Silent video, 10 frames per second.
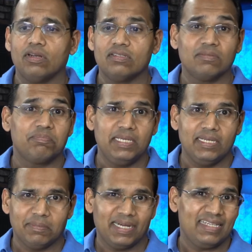to
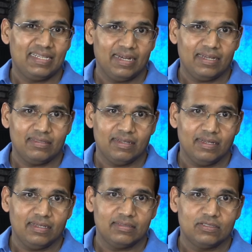PMI
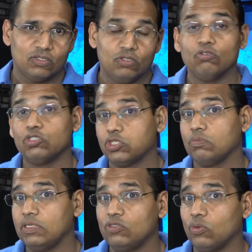guidelines, you should
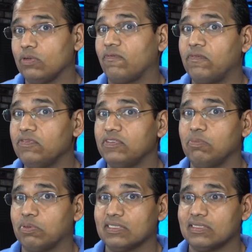be doing
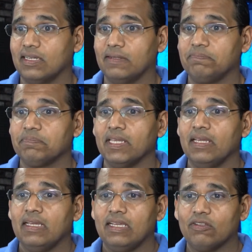50%.
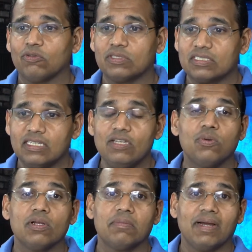In other words,
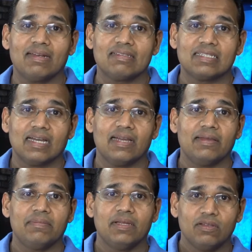equal amount of
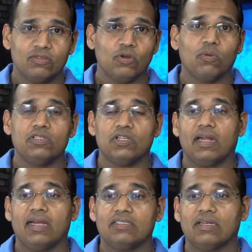time knowing your
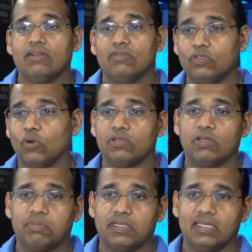agile, knowing your
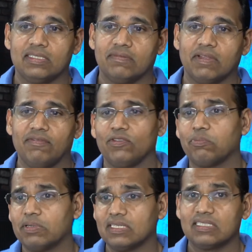predictive. Now, even though
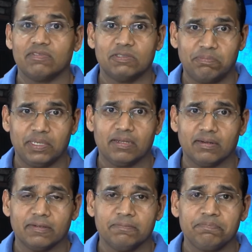predictive is
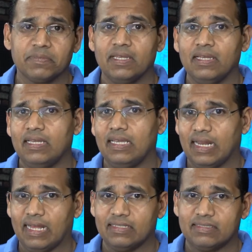bigger, it
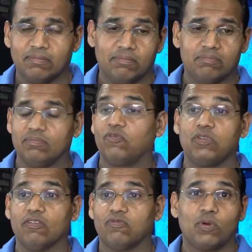has
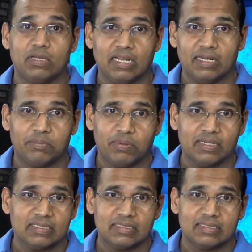the 49
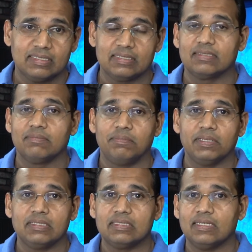processes
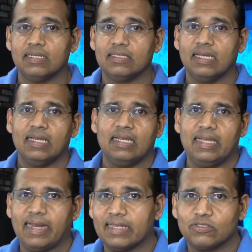built in it.
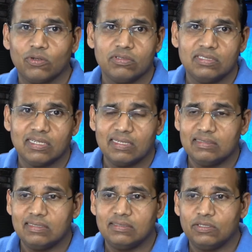It has all these
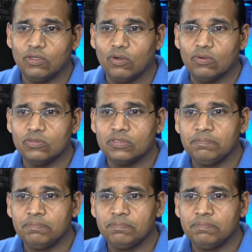ITTOs.